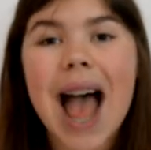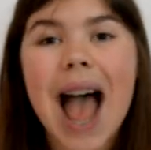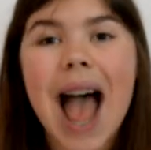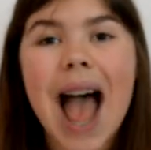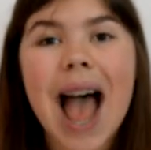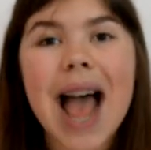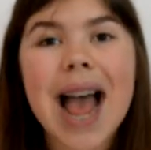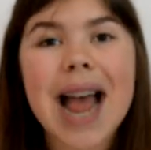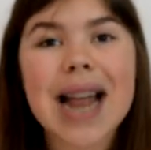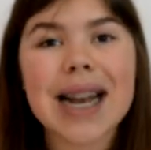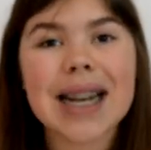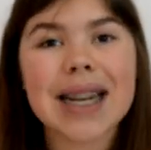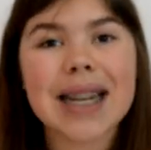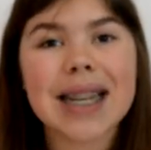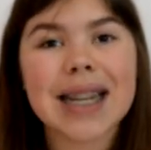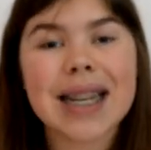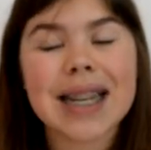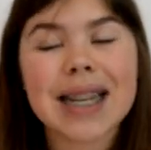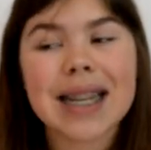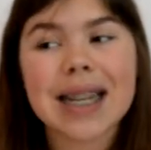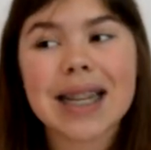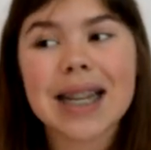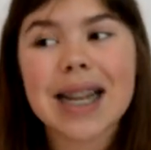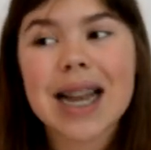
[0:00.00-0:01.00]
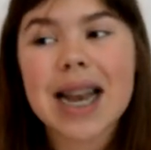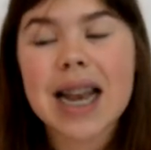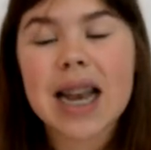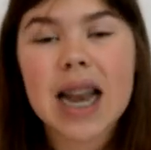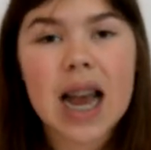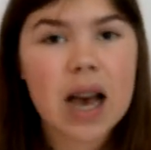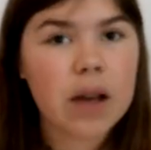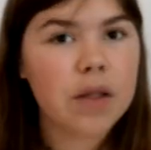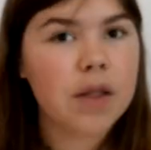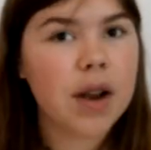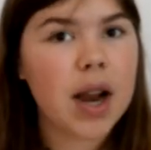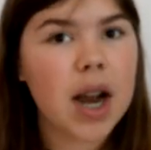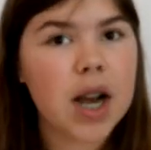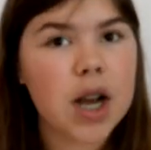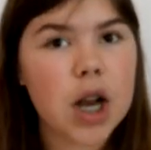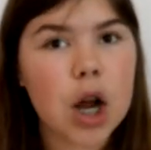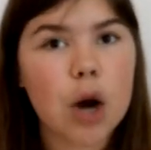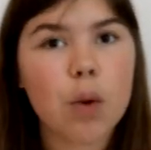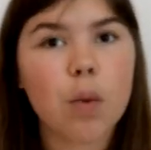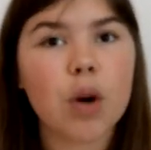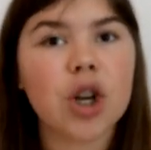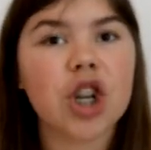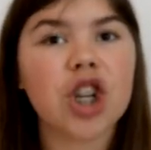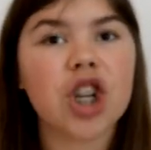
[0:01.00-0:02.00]
and now that I
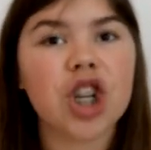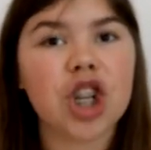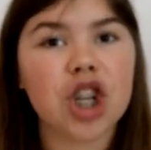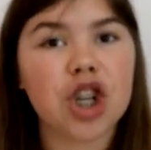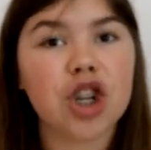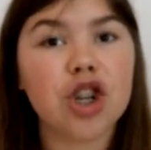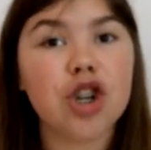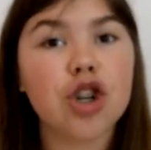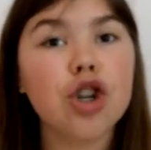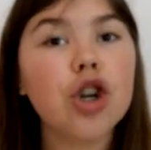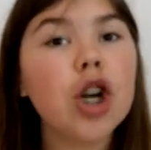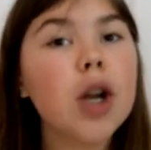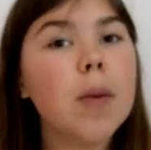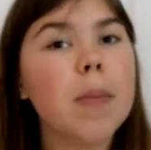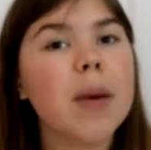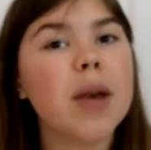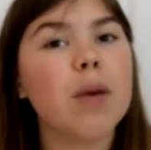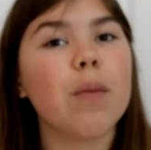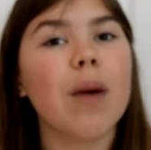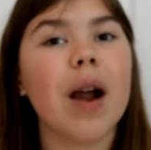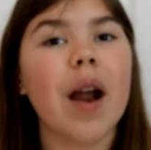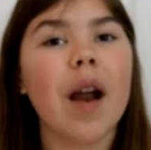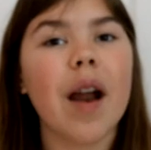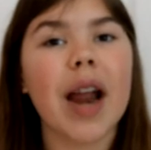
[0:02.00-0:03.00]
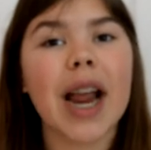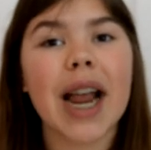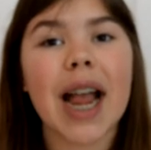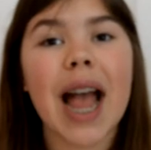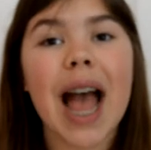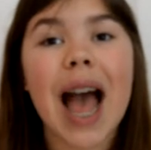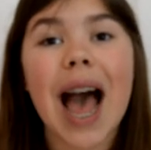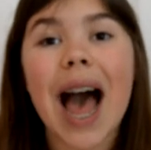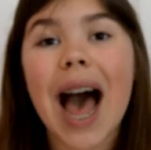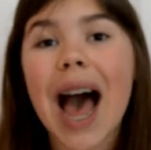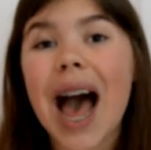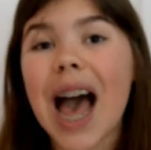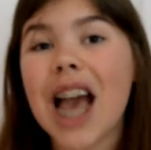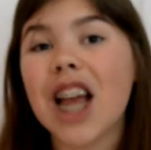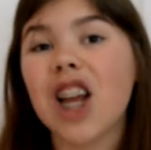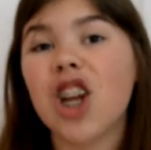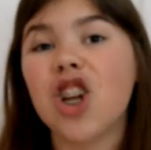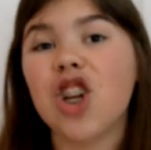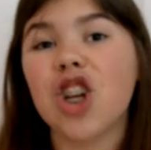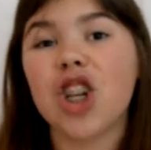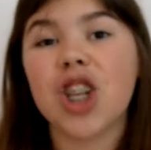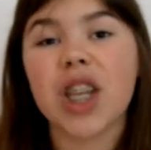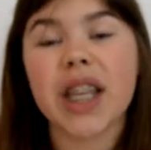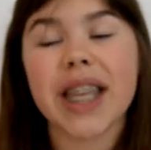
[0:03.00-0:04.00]
know what she should be wearing, I
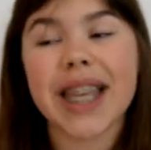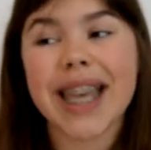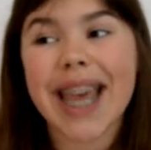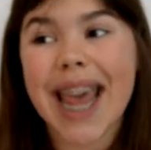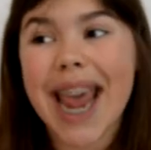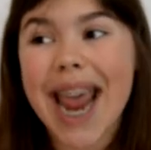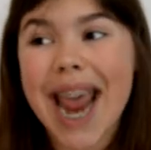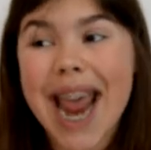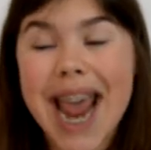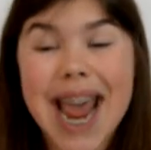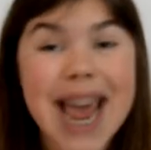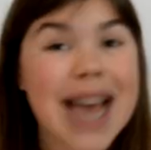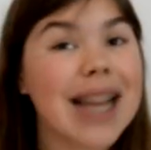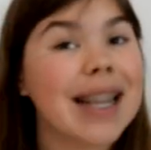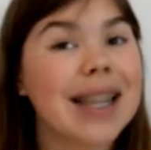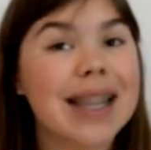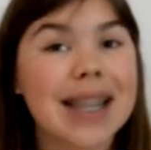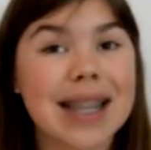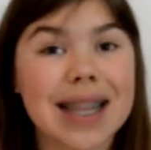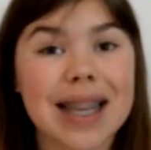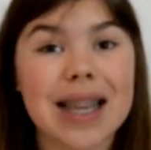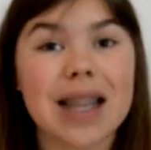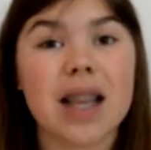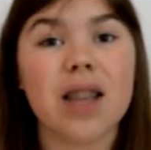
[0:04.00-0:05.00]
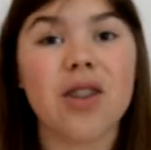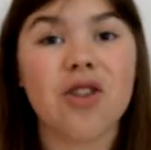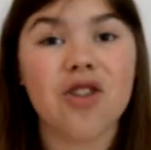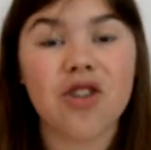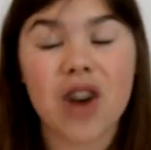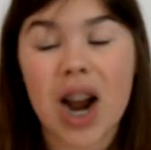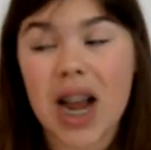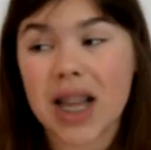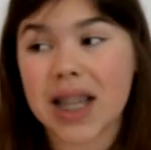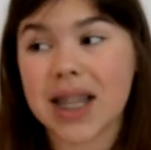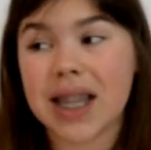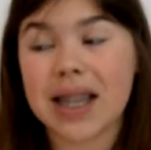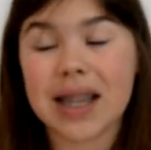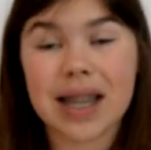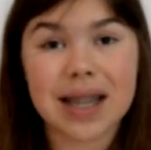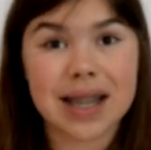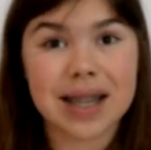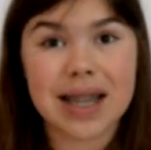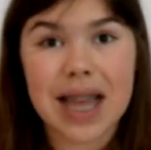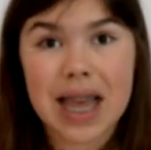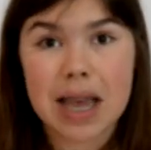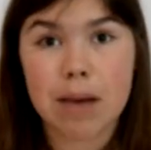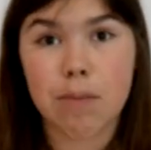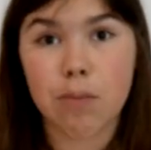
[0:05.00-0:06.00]
just can't see this dress the
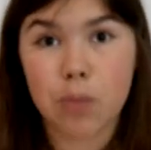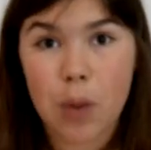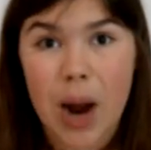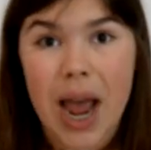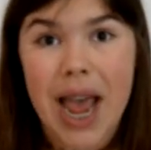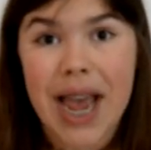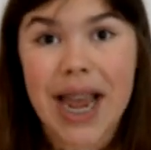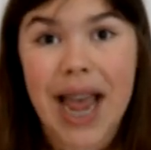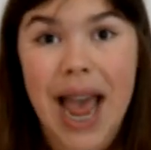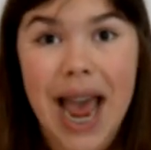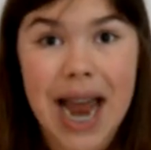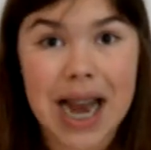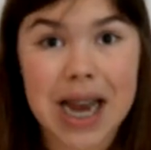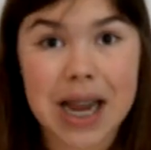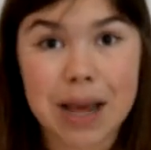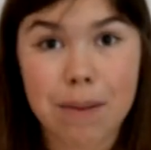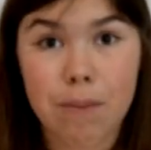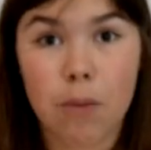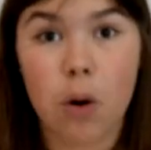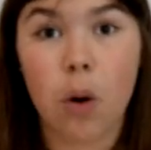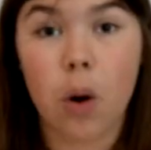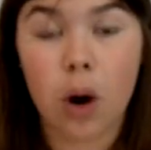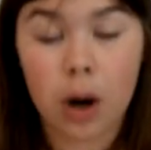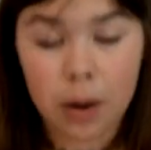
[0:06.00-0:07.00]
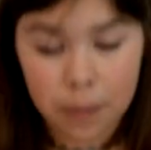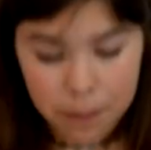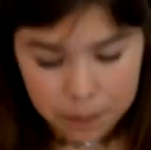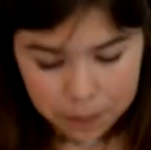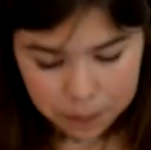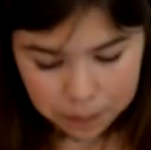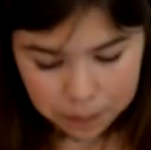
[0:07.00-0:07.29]
same way anymore.